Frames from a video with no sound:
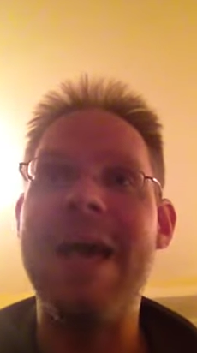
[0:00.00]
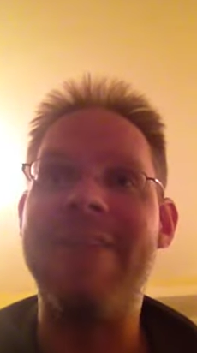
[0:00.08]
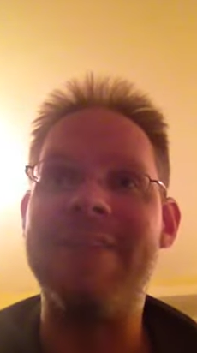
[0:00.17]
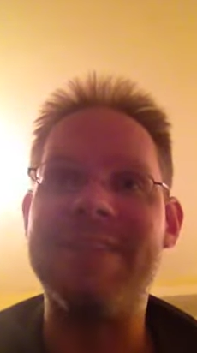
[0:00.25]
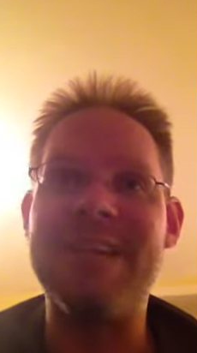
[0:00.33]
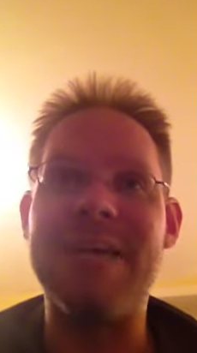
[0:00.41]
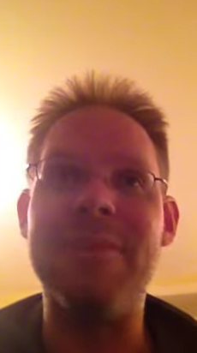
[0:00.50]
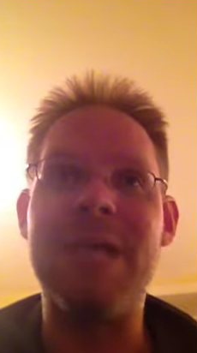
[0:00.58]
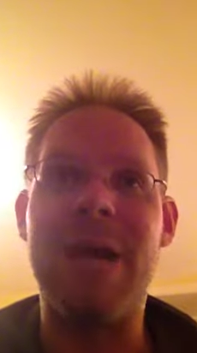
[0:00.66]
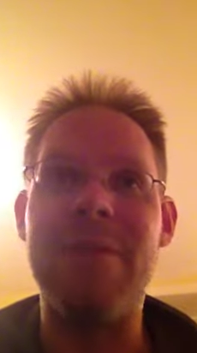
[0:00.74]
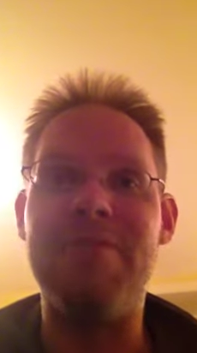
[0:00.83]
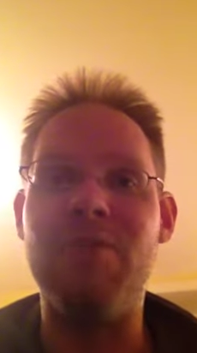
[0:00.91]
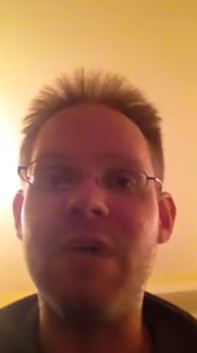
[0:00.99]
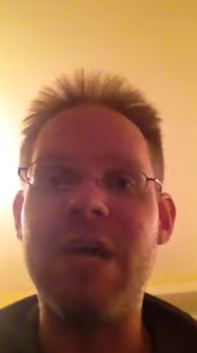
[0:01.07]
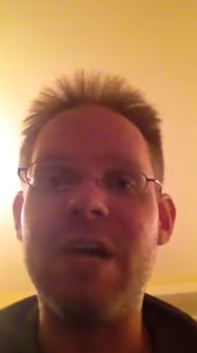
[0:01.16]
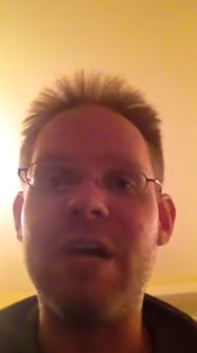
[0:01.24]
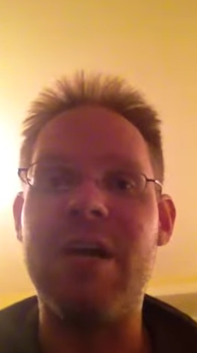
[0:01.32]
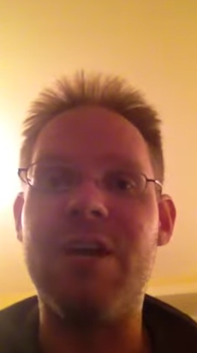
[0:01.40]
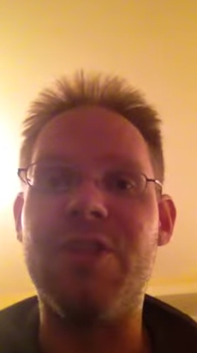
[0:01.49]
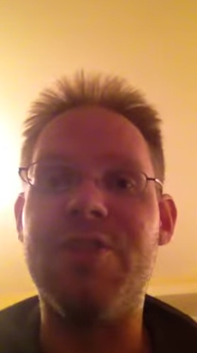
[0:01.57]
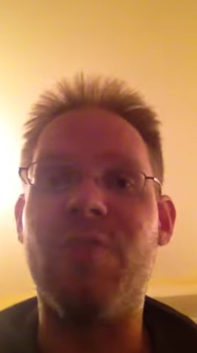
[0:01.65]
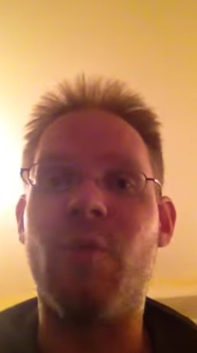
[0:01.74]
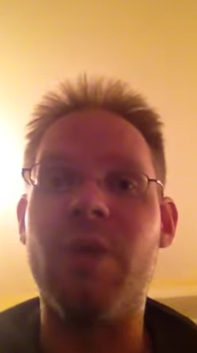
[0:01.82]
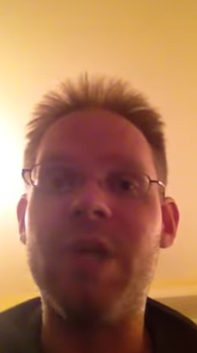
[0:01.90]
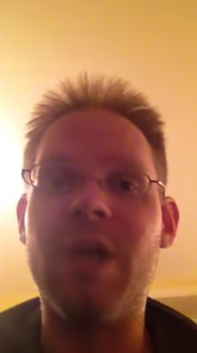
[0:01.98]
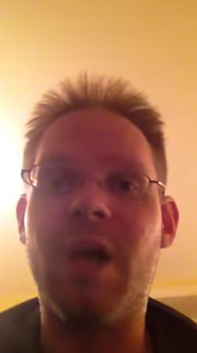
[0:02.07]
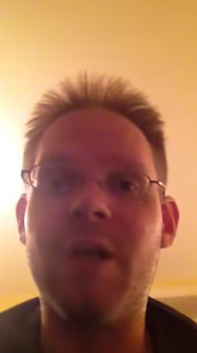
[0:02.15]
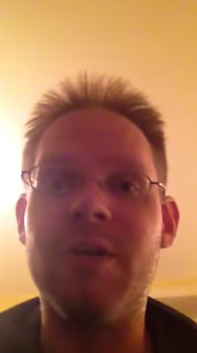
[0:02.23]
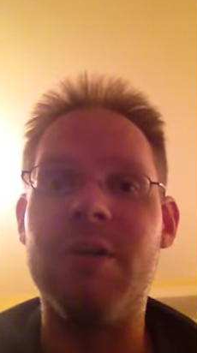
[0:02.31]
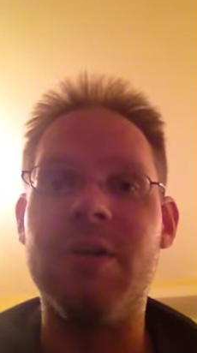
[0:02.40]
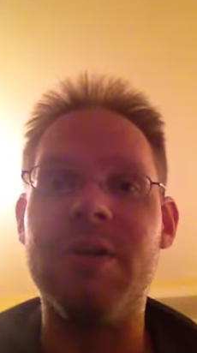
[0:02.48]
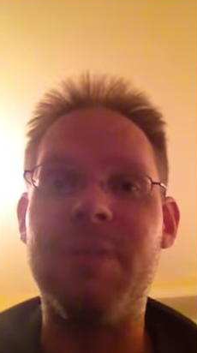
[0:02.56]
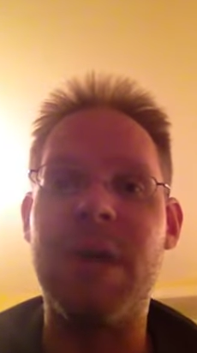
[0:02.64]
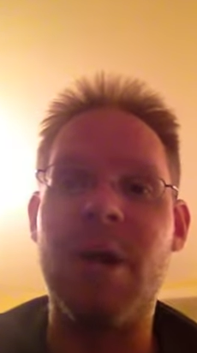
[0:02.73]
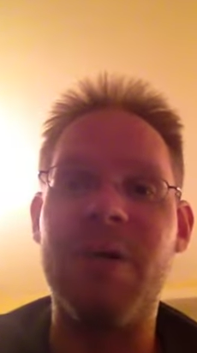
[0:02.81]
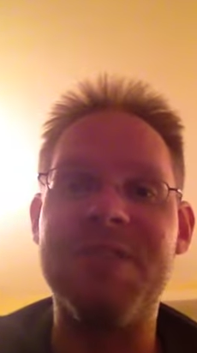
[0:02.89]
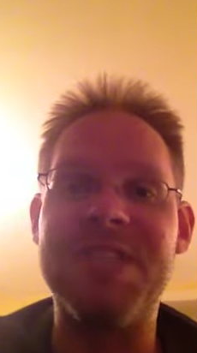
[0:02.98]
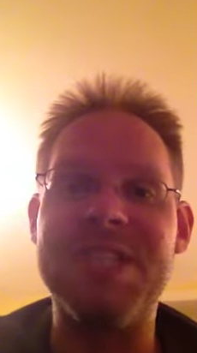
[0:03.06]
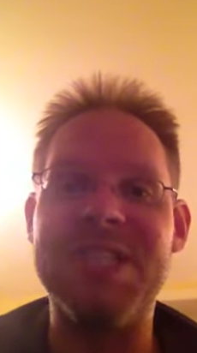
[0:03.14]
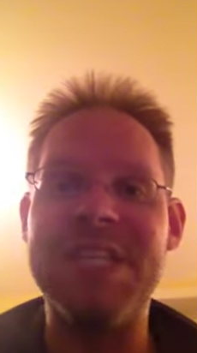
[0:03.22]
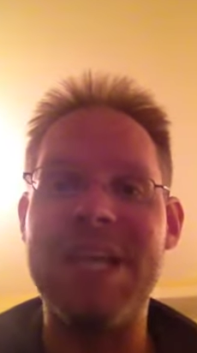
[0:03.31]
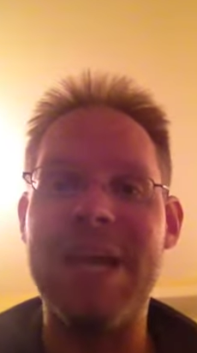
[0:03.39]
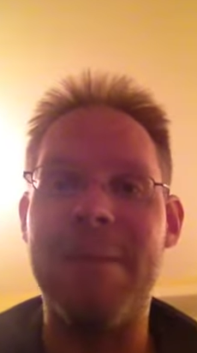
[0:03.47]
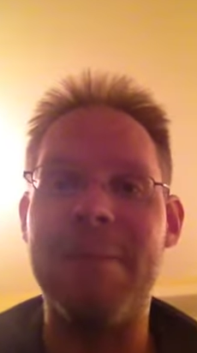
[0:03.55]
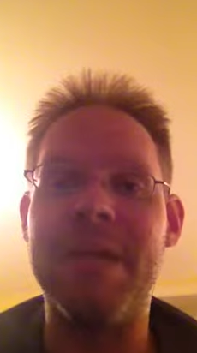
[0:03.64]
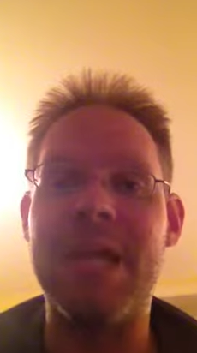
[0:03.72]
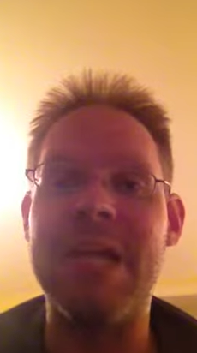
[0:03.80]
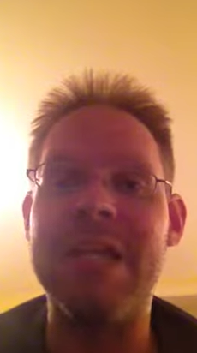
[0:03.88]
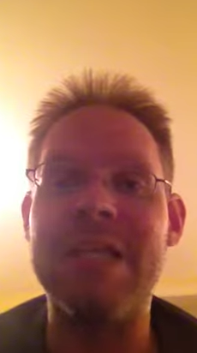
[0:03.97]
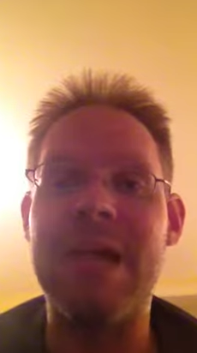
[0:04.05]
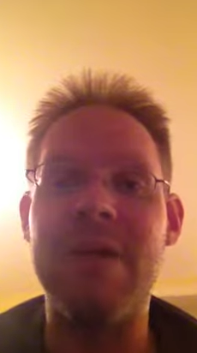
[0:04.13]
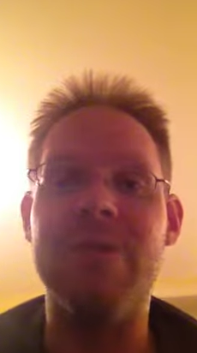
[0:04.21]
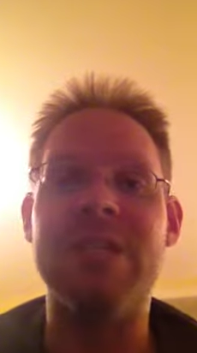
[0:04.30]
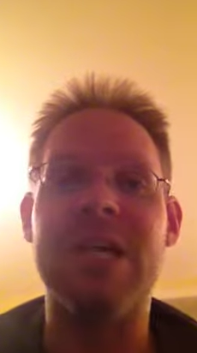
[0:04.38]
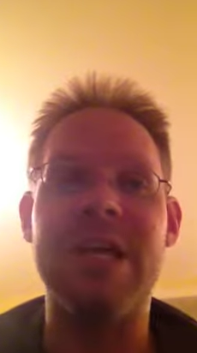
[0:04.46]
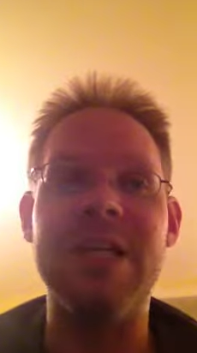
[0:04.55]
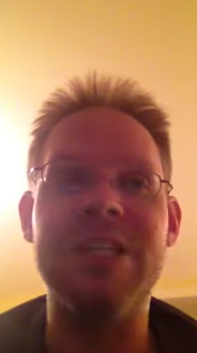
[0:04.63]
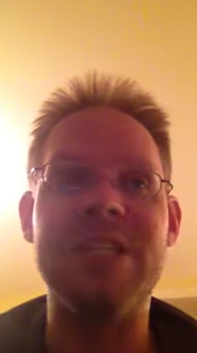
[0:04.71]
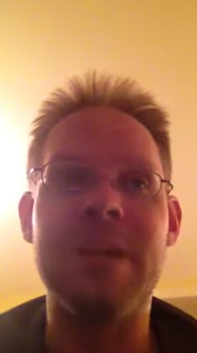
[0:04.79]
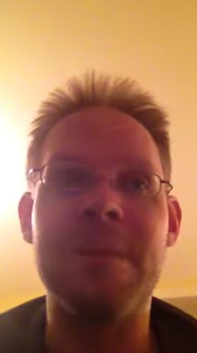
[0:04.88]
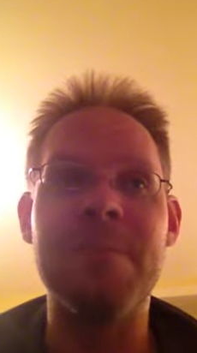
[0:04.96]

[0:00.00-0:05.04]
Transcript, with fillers: At the same time, if you get a $40 pair of CCM Canadian tire skates,